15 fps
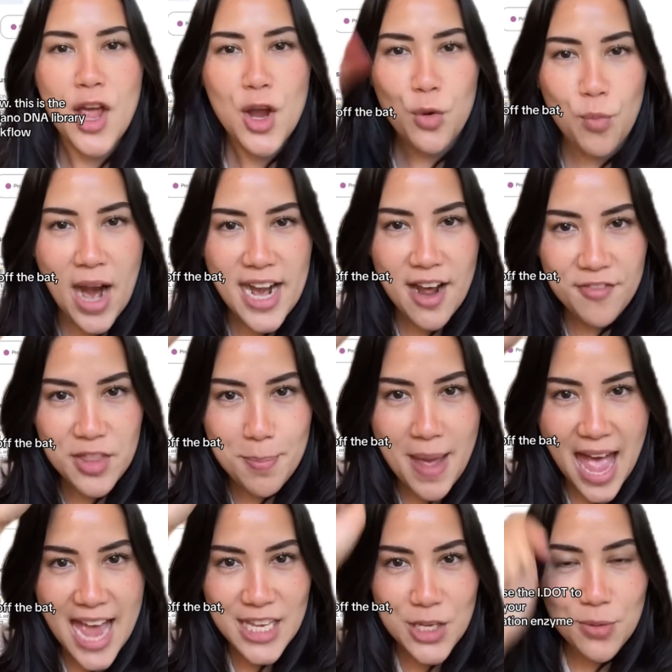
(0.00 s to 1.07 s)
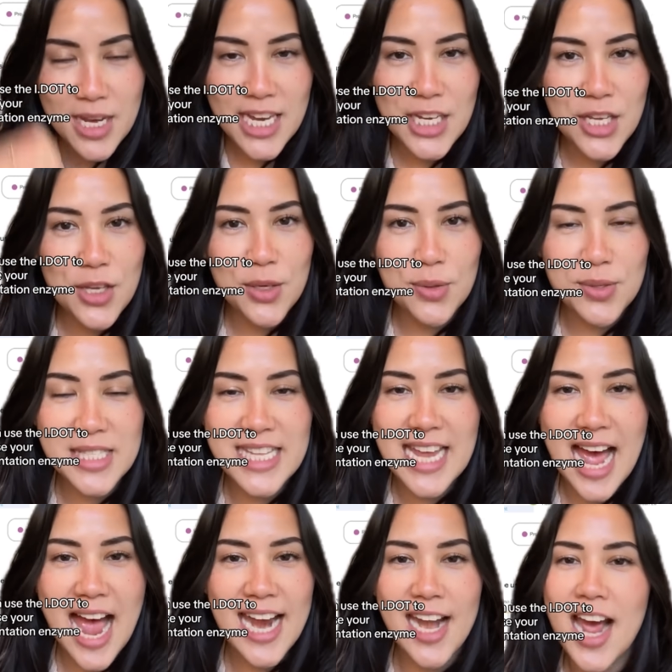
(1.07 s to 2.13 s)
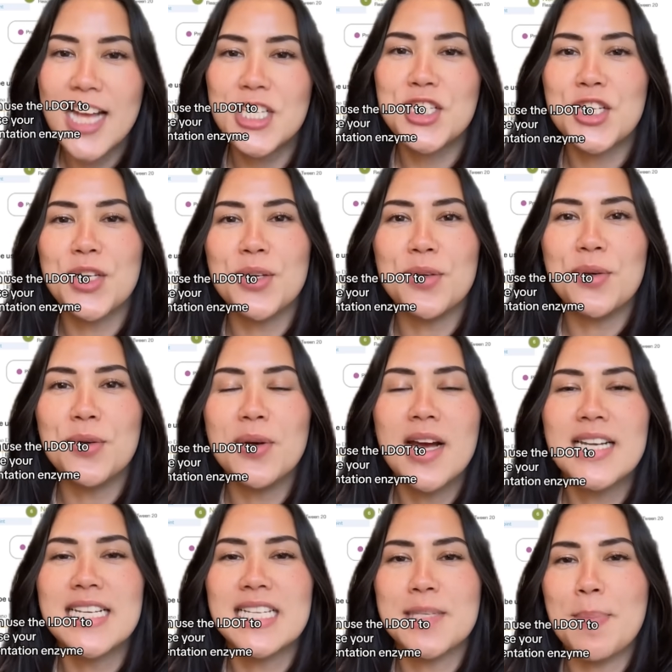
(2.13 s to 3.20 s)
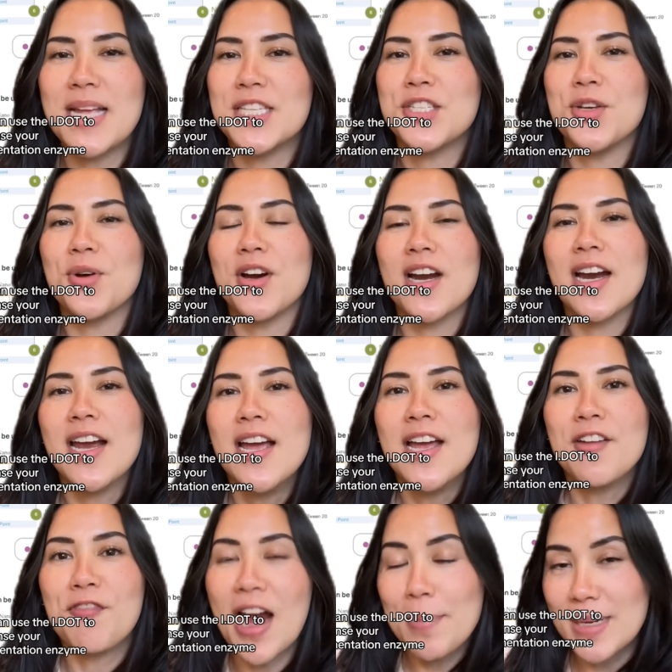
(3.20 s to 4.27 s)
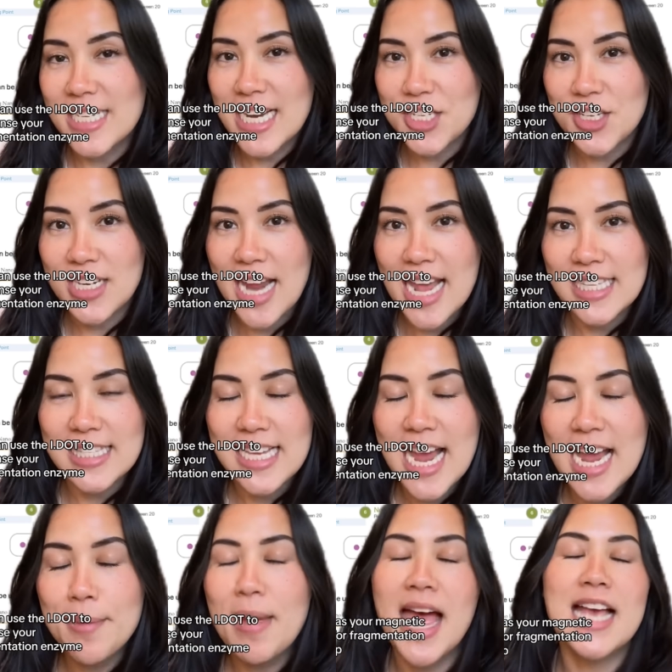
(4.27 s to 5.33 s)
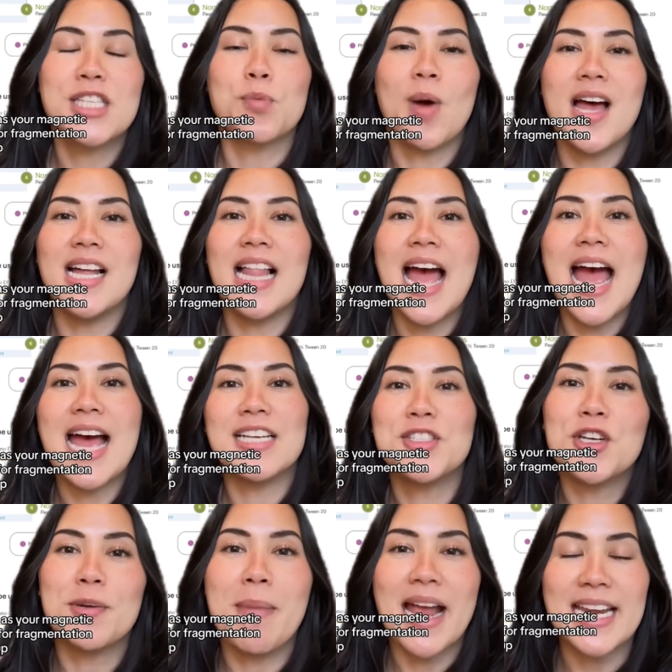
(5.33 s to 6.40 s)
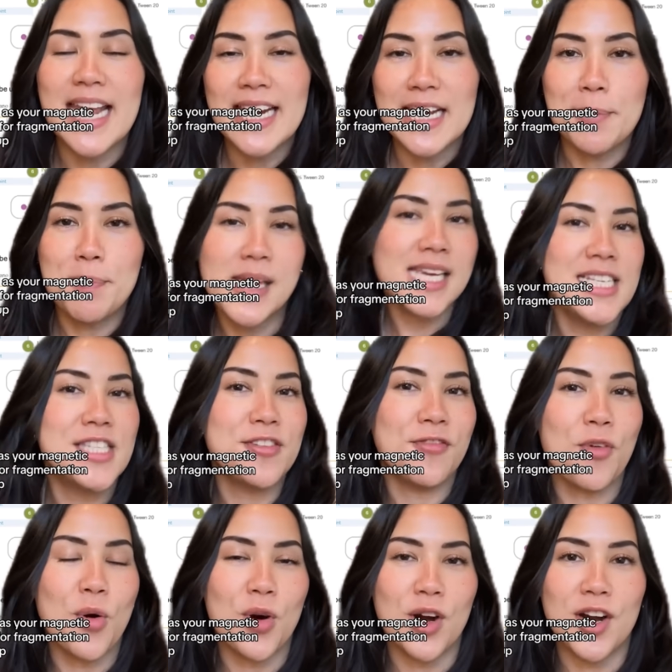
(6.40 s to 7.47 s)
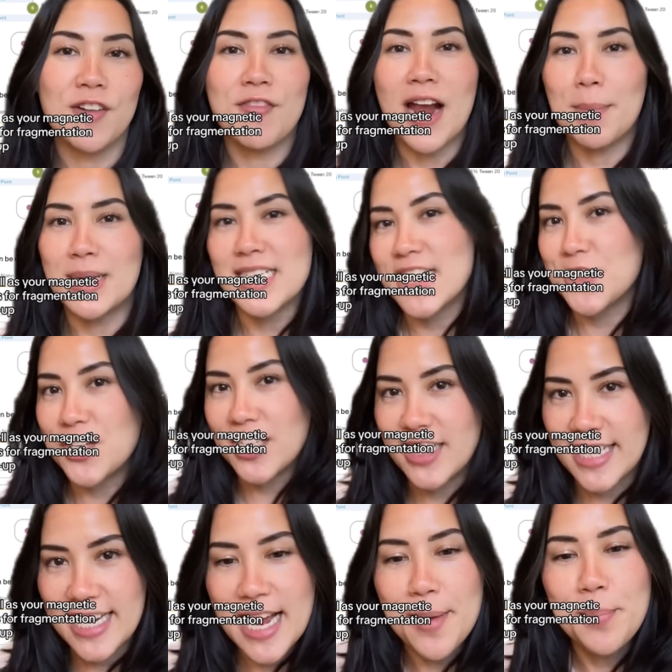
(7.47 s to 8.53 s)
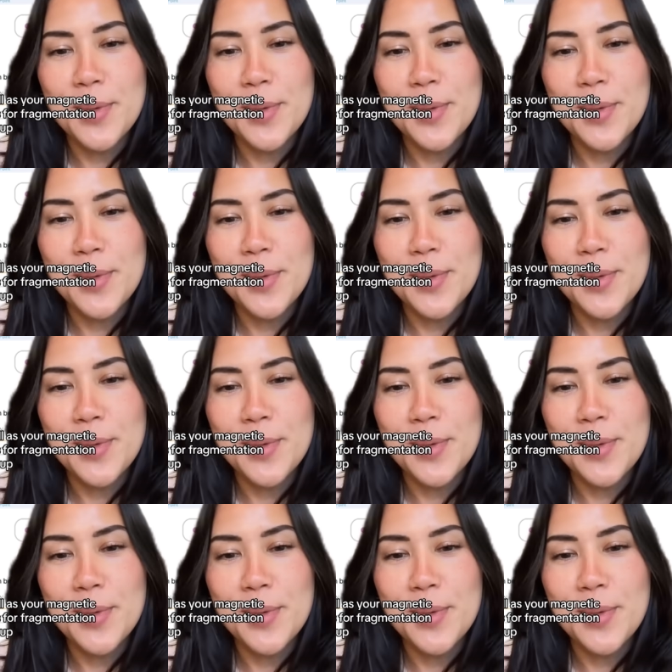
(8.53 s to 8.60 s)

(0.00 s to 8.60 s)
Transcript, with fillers: Right off the bat, you can use the IDOT to dispense your fragmentation enzyme as well as your magnetic beads for fragmentation cleanup.